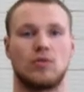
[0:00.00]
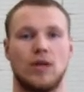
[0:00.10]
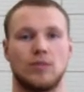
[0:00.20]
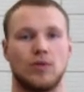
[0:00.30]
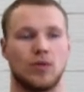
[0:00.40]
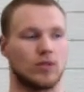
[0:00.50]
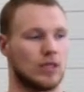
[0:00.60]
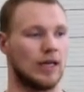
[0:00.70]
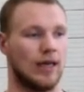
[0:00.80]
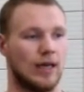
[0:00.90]
a rest
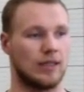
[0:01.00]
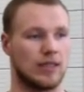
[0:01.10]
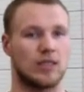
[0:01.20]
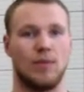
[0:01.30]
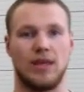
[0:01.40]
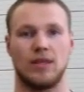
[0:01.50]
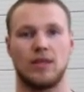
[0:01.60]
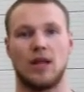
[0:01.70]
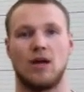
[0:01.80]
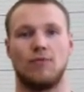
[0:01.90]
because that's the main
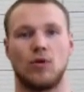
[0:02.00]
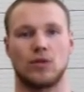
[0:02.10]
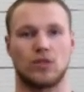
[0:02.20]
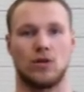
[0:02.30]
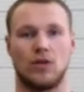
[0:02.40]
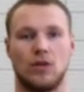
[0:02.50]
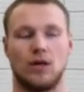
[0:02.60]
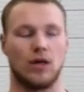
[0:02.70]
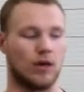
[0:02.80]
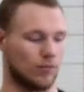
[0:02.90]
thing that I focused
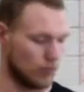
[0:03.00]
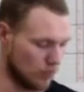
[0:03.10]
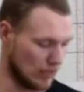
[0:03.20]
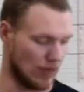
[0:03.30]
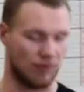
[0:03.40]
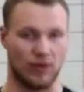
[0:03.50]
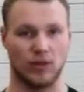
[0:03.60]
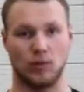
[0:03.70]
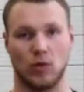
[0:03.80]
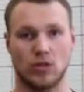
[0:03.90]
on, that I
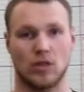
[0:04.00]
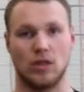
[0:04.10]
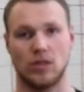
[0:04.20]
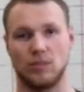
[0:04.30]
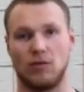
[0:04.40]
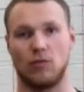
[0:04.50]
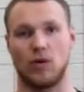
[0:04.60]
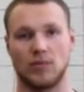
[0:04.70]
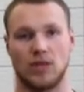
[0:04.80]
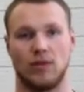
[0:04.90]
felt the most, is my
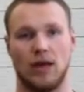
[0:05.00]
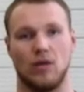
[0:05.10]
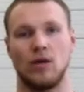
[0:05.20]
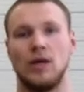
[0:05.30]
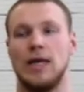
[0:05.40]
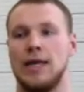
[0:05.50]
forearms giving out.